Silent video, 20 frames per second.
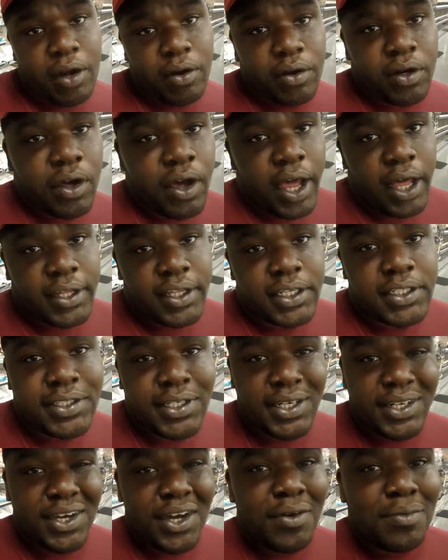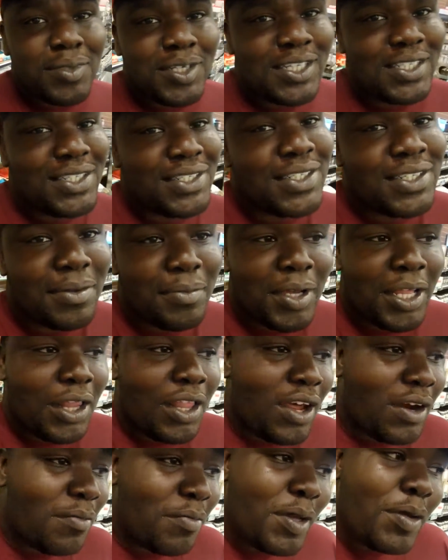i don't know how that's gonna go because there are gonna be a
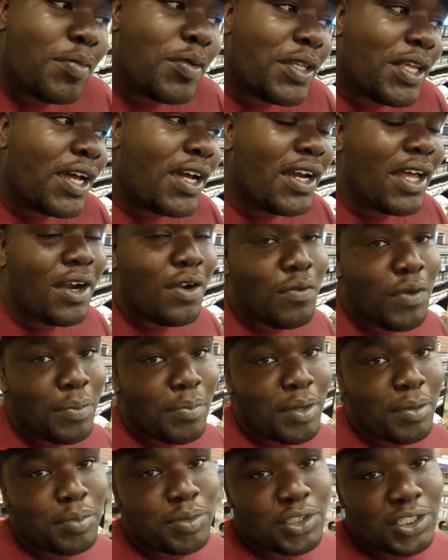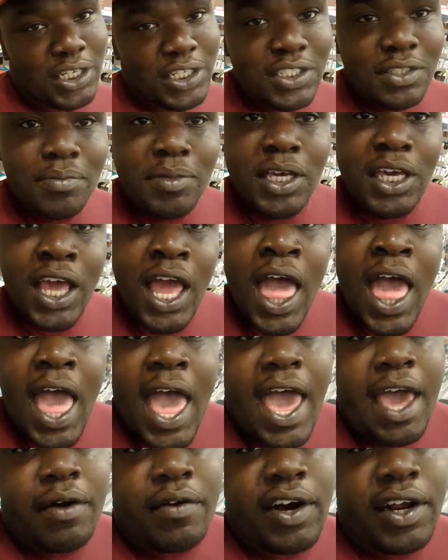lot of people there and i don't want people judging me
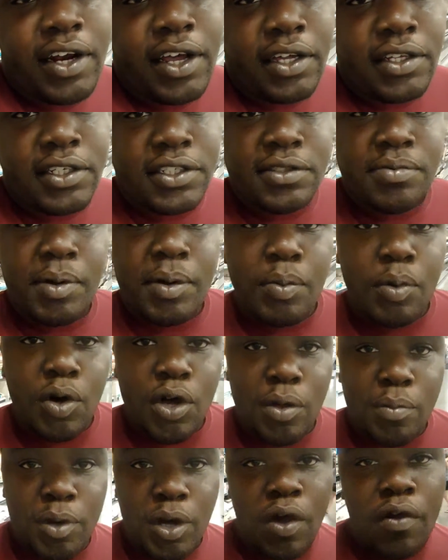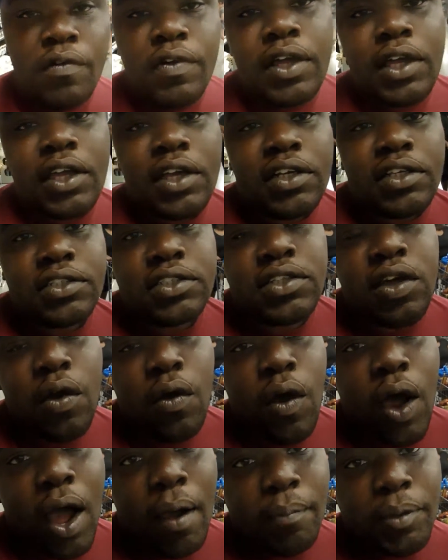and right now there's people coming over here
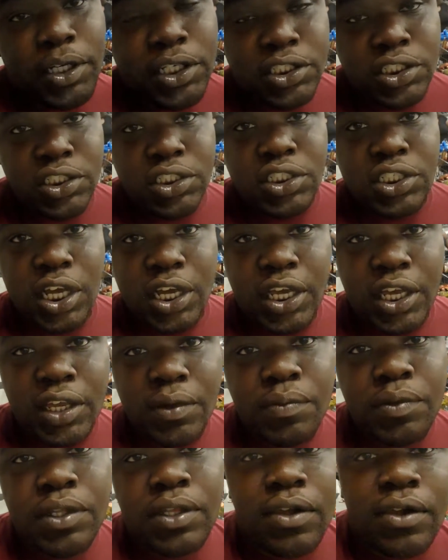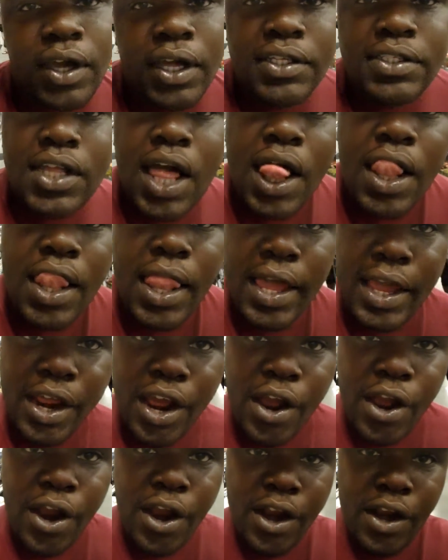so i'm gonna just check in with you guys
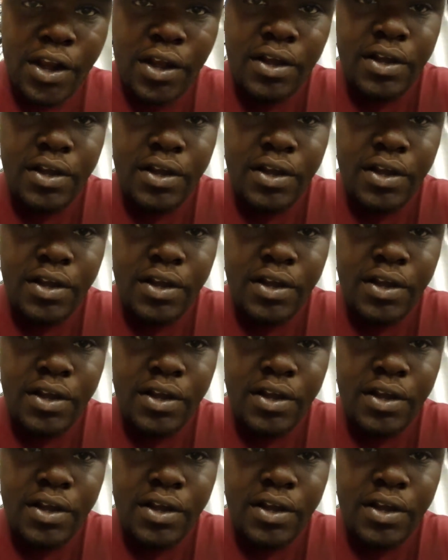later